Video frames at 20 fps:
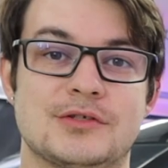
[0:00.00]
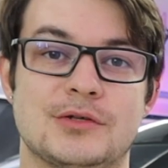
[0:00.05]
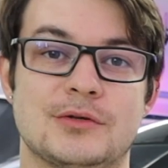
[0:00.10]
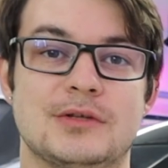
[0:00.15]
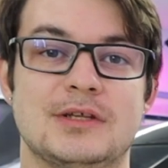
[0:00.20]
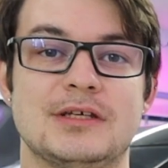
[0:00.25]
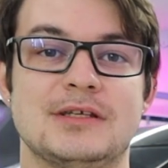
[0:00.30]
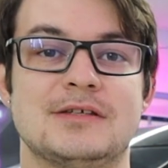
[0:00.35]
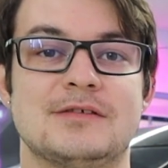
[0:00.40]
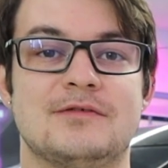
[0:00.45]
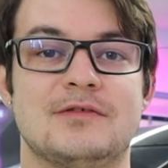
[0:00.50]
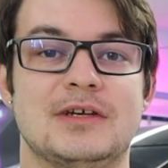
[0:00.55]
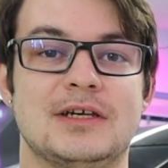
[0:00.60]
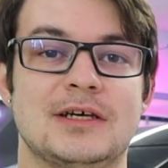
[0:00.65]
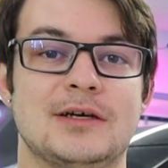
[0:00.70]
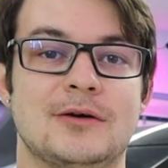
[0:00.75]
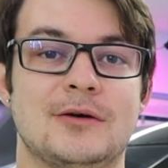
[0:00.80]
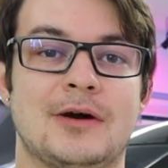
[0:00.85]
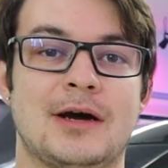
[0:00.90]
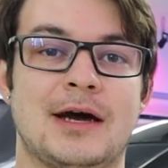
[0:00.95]
So this
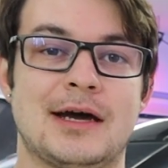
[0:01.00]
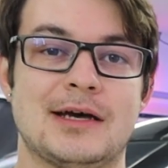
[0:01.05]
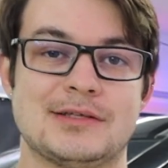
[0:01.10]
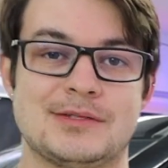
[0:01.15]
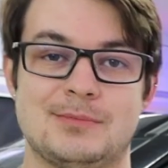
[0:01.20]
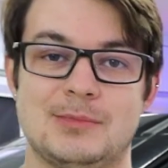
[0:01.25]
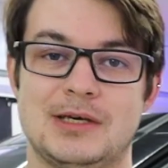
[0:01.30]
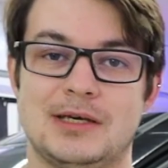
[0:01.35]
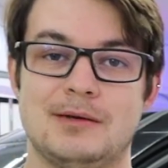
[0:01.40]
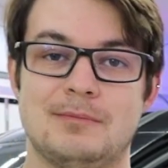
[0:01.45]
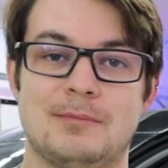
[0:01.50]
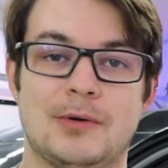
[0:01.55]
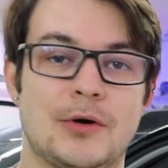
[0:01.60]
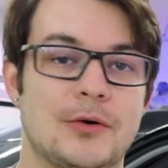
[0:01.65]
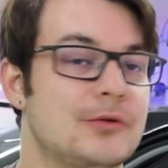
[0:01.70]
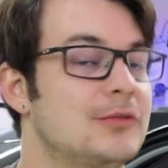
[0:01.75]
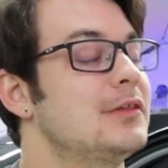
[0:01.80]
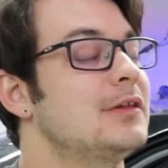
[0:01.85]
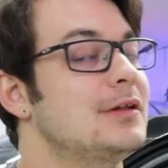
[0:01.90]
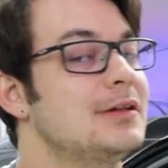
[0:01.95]
video has me
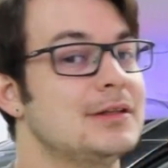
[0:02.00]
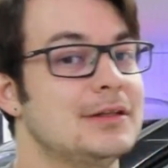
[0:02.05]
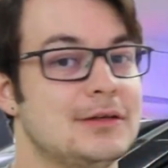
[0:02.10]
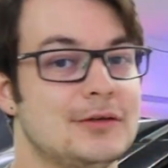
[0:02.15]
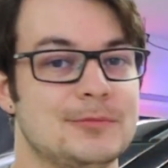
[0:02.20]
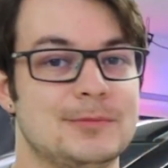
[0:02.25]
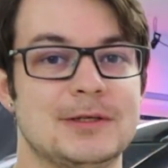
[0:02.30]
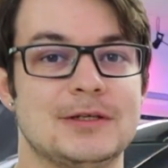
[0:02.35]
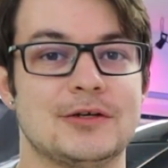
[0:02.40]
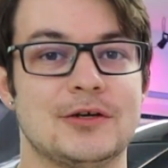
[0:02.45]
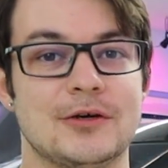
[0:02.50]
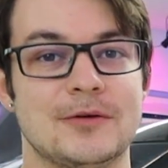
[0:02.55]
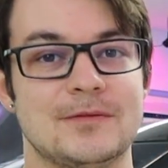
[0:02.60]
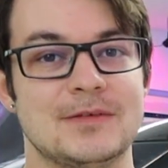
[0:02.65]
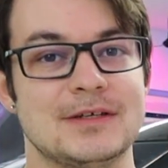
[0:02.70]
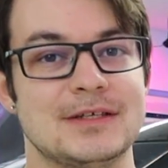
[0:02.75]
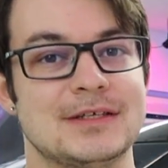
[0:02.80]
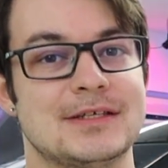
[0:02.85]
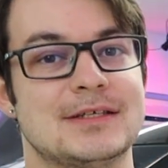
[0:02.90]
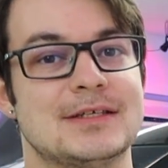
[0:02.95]
both a little bit
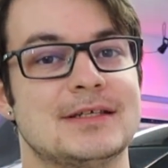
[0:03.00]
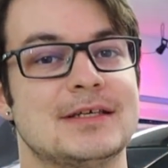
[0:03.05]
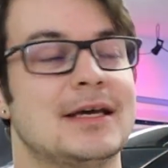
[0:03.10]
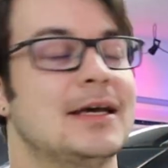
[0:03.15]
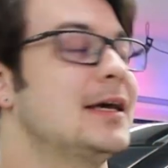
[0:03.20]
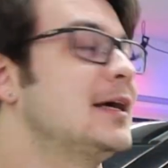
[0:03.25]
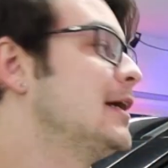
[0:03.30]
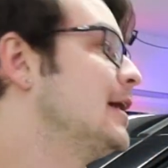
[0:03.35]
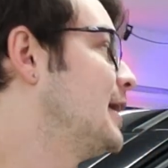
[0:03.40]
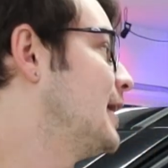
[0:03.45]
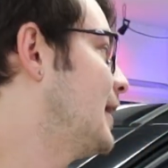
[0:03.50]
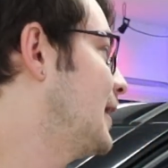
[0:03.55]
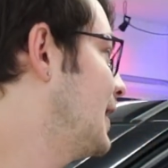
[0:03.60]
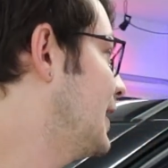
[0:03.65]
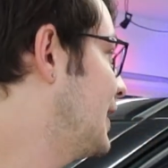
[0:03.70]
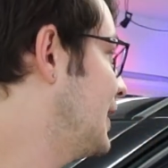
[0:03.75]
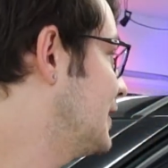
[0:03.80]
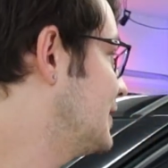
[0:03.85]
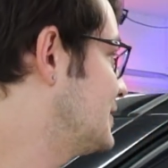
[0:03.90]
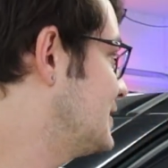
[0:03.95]
nervous
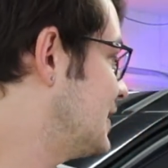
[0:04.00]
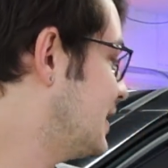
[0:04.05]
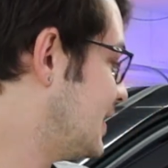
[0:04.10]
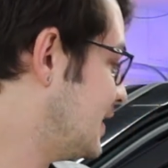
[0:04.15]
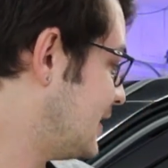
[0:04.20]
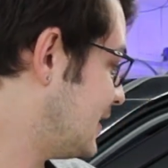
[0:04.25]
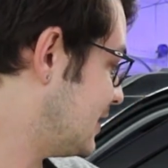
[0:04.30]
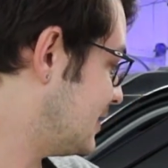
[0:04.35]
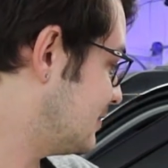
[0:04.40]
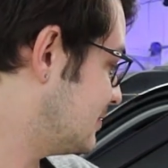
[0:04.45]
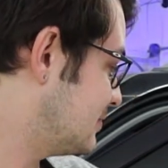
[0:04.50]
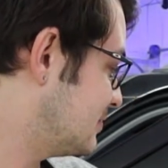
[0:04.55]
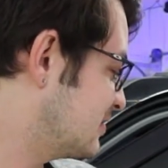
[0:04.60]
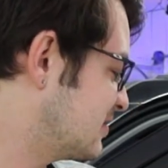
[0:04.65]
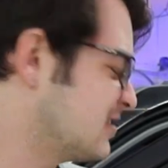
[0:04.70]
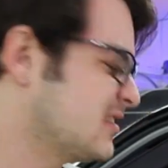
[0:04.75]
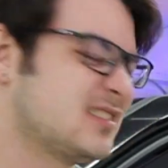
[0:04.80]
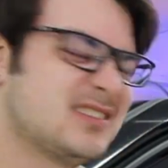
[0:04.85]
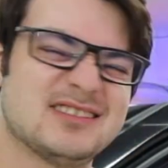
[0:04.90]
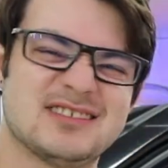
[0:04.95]
and
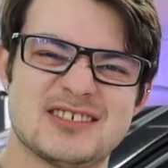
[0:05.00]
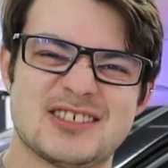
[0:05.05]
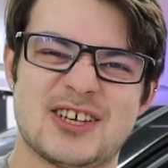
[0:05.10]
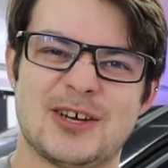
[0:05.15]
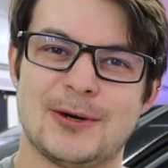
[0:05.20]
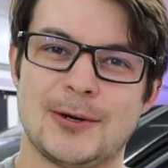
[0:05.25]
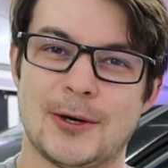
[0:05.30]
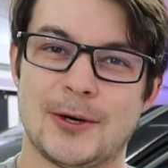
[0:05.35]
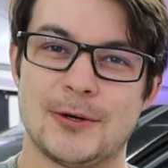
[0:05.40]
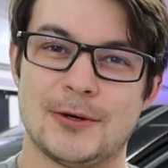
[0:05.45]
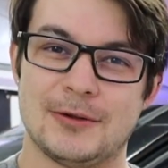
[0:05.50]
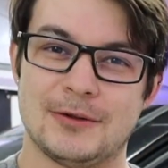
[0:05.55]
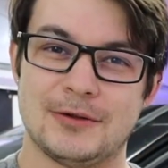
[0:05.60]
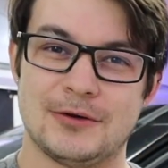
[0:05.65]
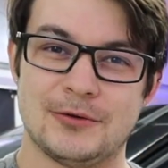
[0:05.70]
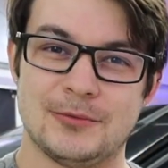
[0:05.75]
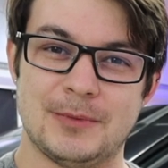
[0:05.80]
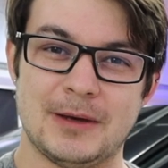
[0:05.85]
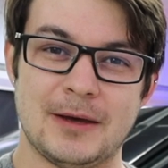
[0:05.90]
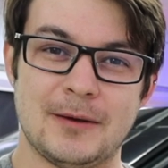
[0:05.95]
it's gonna hurt a
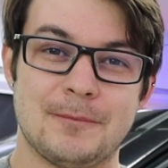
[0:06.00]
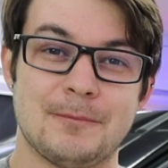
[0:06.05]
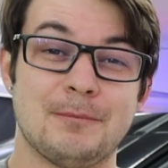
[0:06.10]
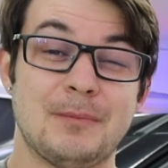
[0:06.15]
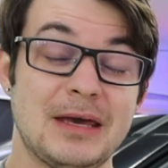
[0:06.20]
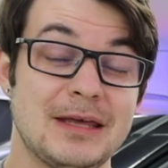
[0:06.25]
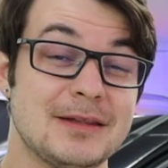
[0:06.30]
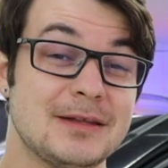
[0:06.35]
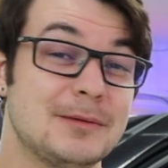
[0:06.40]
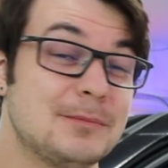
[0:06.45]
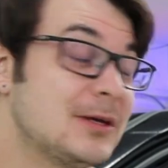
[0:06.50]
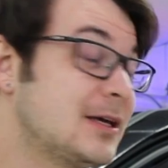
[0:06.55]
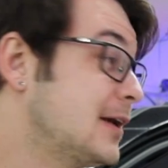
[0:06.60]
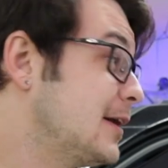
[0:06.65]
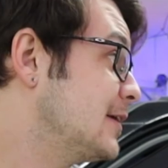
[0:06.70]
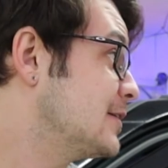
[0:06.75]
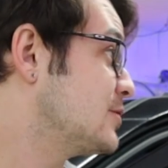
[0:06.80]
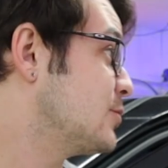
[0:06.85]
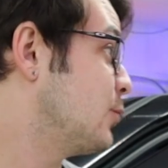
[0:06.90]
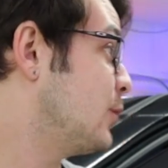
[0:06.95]
little bit. Mainly
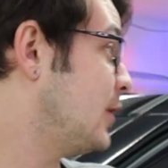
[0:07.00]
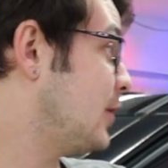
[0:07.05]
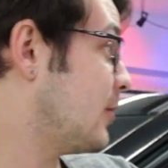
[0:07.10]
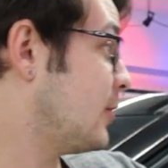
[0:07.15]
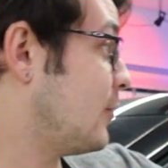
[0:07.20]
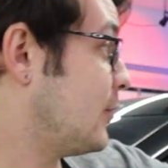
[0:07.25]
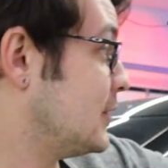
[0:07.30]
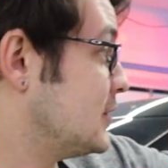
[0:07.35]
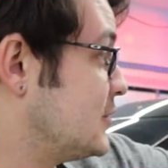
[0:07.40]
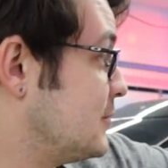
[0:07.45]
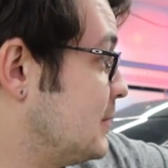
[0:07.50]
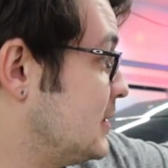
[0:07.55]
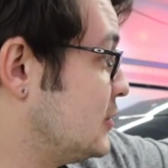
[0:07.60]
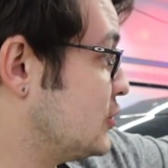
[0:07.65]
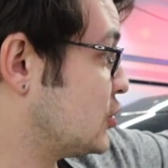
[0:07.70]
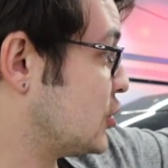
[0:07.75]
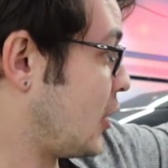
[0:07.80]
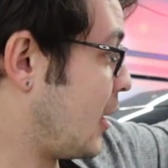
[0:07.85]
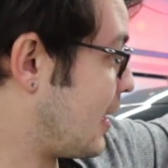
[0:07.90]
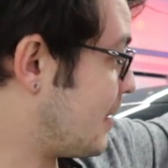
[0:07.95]
because we are going to be
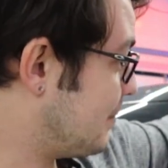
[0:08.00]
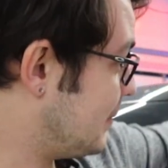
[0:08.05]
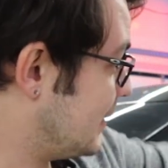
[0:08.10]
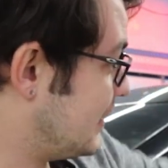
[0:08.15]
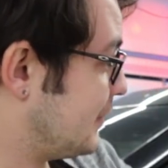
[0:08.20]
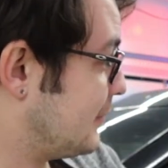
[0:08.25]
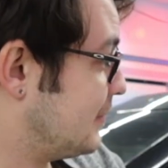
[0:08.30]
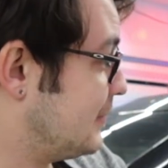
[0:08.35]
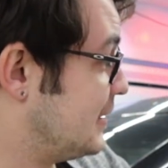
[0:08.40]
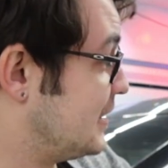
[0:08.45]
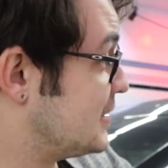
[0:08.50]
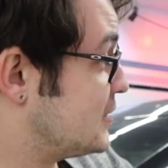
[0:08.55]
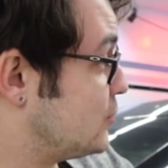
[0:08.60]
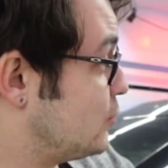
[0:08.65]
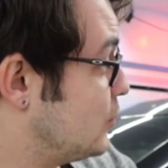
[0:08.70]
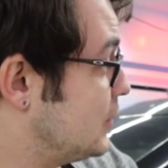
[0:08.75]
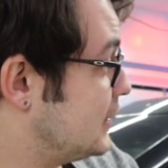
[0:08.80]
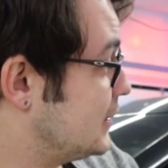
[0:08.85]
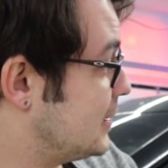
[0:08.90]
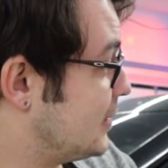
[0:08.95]
chopping
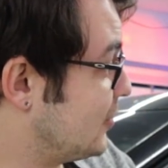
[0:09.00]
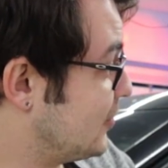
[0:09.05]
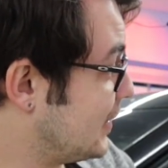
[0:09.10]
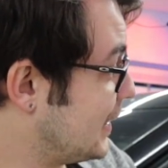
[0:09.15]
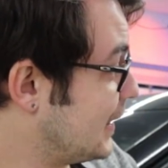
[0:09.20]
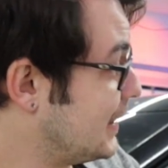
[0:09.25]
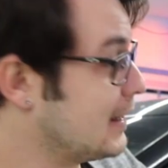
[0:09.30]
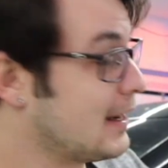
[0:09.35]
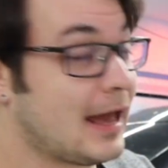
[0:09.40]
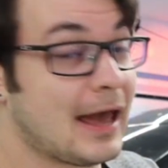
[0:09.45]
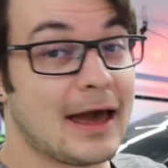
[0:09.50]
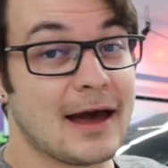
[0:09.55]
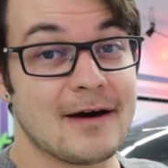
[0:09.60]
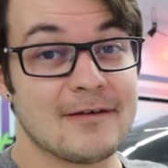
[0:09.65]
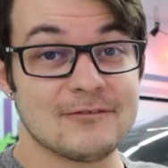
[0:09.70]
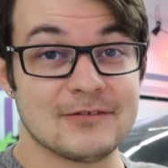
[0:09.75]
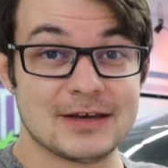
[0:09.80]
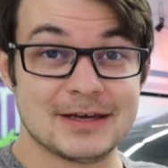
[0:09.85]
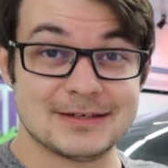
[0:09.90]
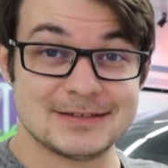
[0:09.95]
this window in
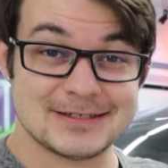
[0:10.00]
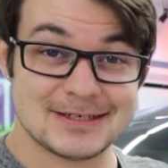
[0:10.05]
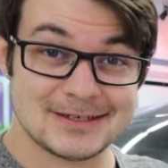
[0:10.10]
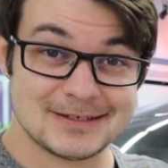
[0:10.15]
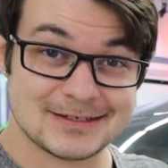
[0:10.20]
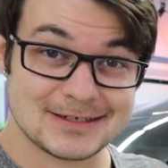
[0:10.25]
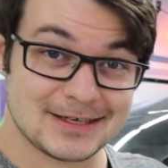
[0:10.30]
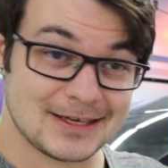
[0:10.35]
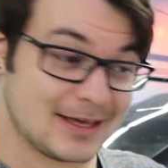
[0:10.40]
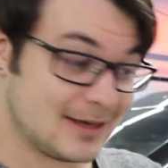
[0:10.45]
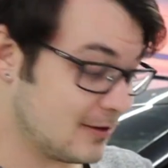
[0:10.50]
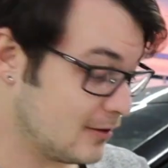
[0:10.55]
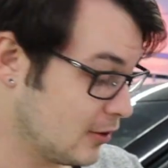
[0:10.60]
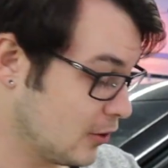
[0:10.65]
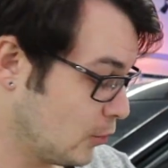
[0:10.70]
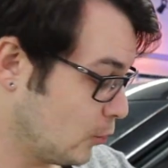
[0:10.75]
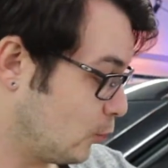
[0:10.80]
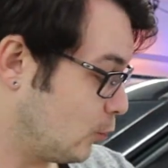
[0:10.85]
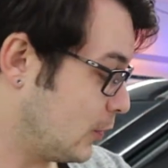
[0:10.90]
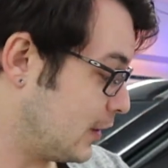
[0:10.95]
half and tinting it
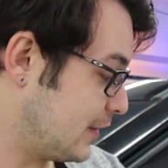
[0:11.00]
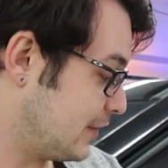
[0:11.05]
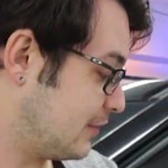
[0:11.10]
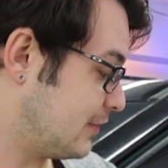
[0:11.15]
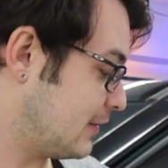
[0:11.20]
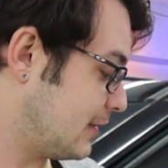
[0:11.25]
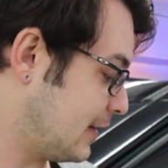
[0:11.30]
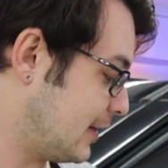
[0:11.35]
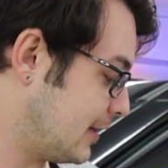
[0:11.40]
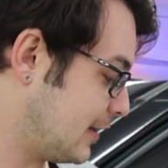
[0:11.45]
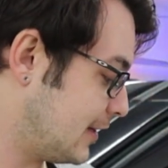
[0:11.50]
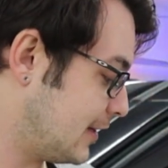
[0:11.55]
with